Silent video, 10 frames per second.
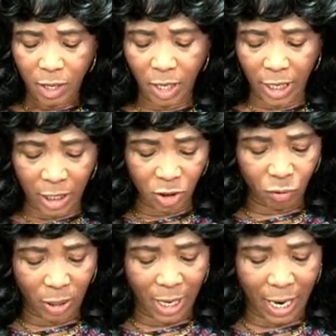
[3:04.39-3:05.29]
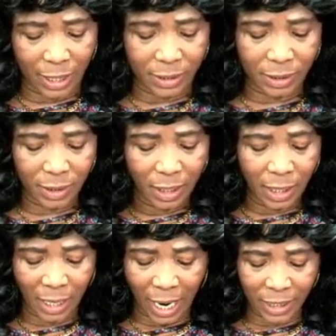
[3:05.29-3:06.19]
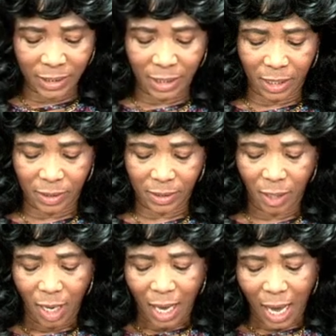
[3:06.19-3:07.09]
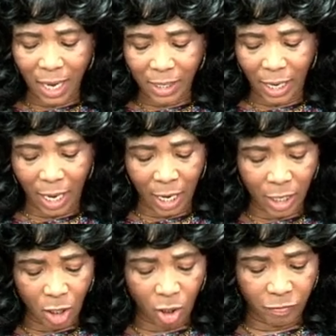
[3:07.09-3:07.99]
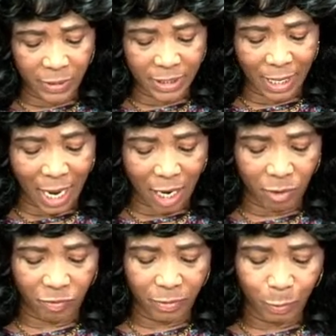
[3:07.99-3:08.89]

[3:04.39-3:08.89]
the Israelites in Exodus at the end of his life,